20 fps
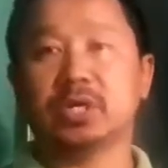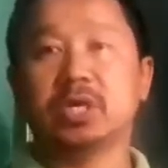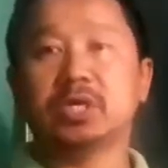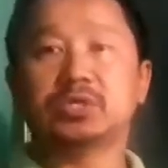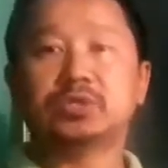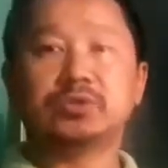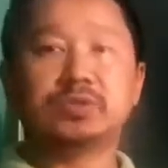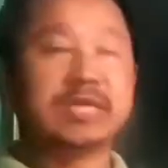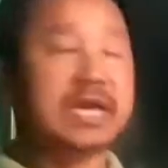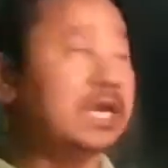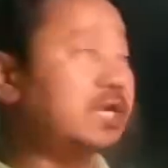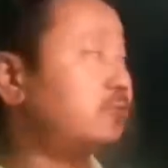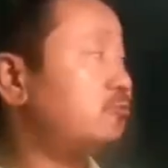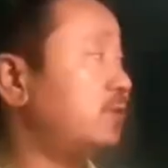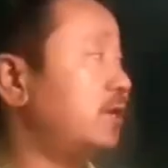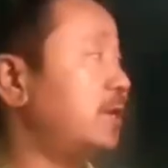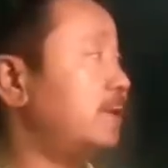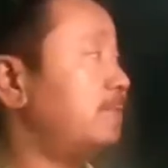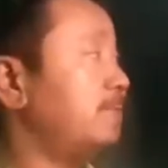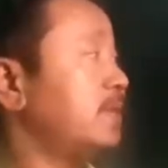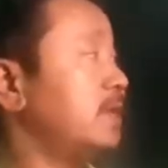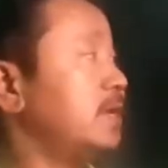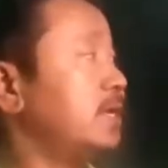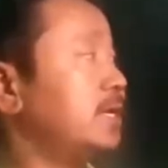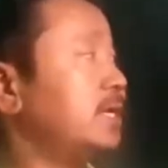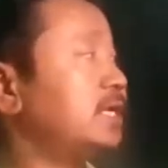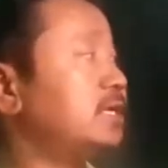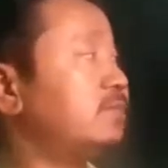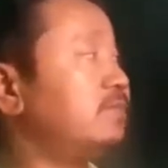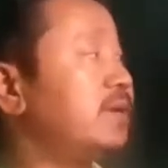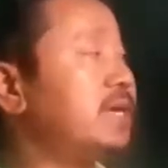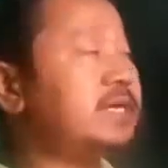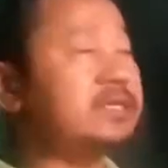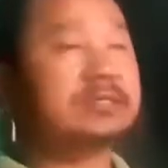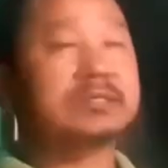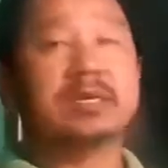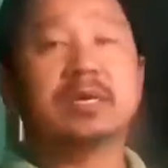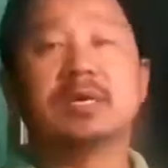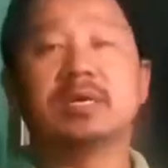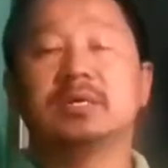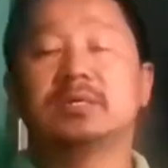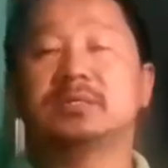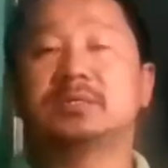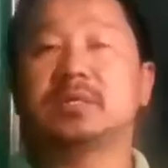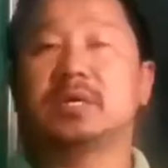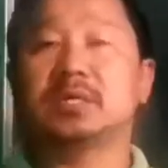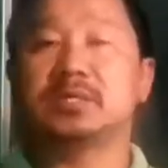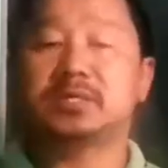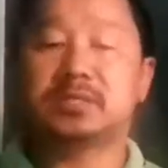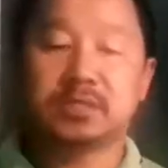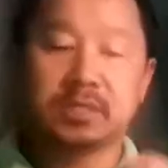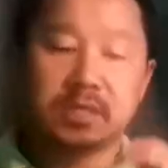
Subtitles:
So that way it makes such